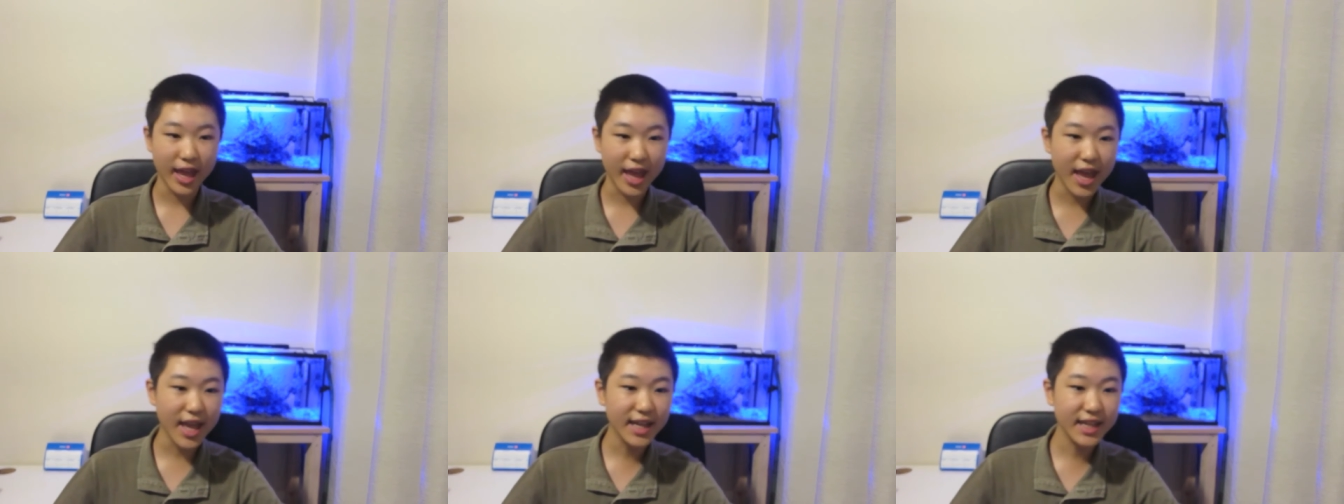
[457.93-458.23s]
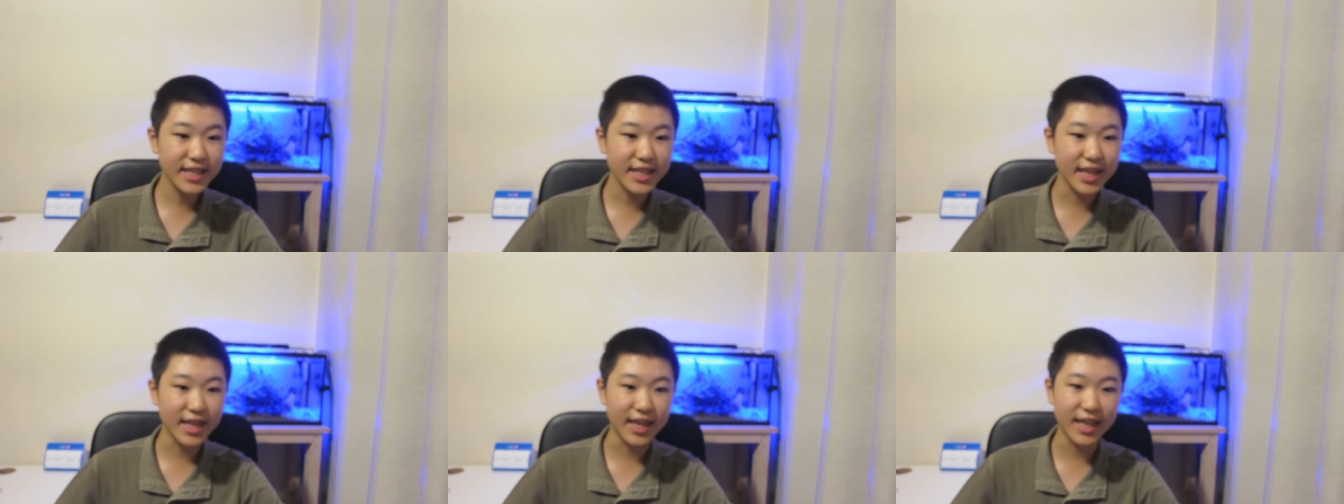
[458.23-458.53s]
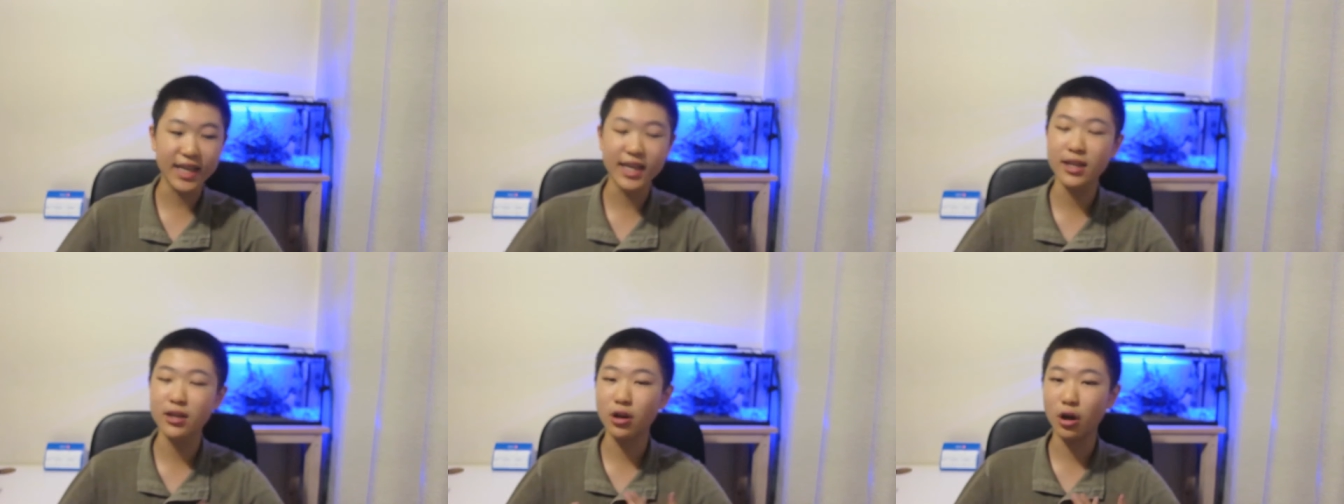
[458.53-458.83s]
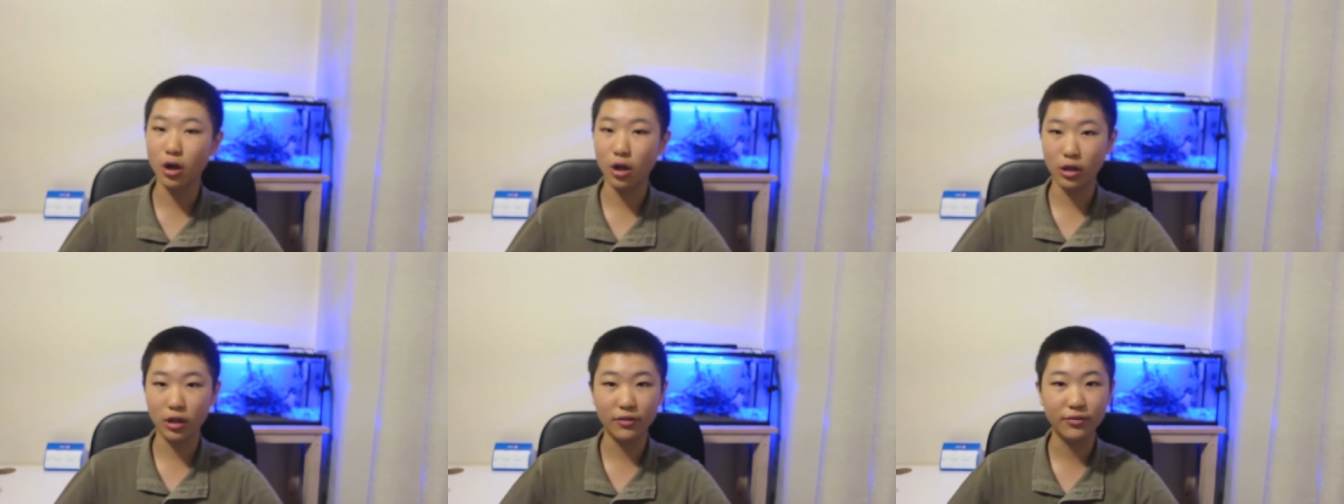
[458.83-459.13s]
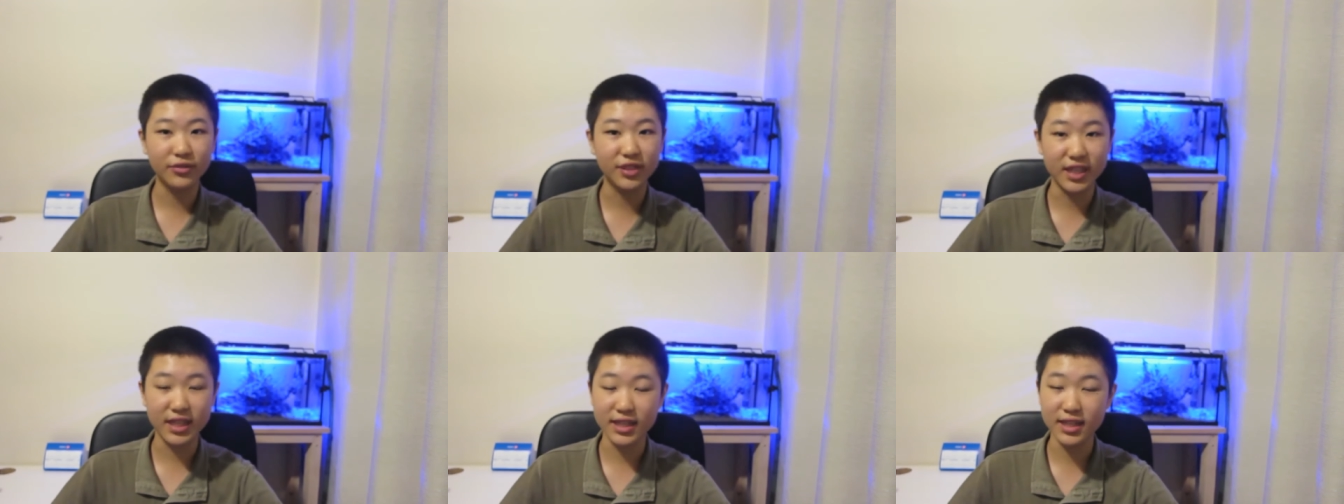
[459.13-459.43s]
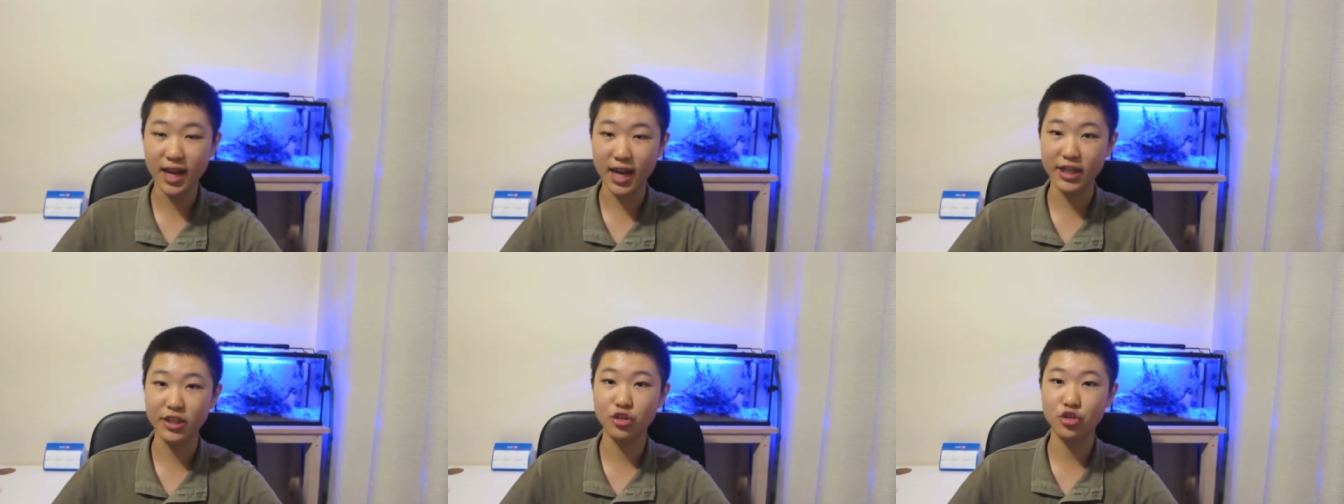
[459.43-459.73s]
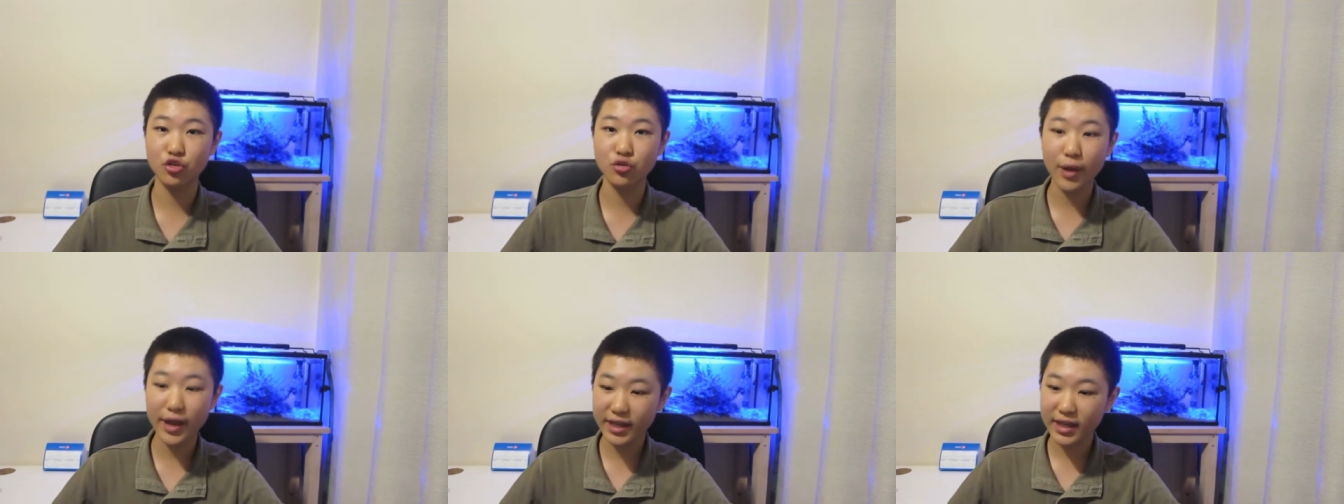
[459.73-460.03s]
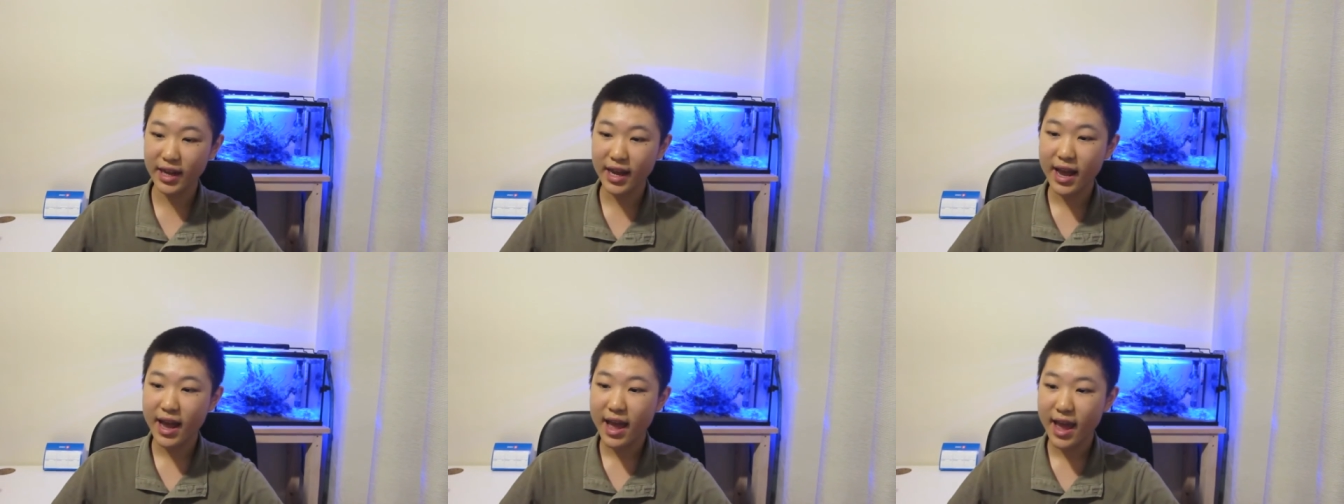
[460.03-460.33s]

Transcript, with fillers: and they eat all of the nitrite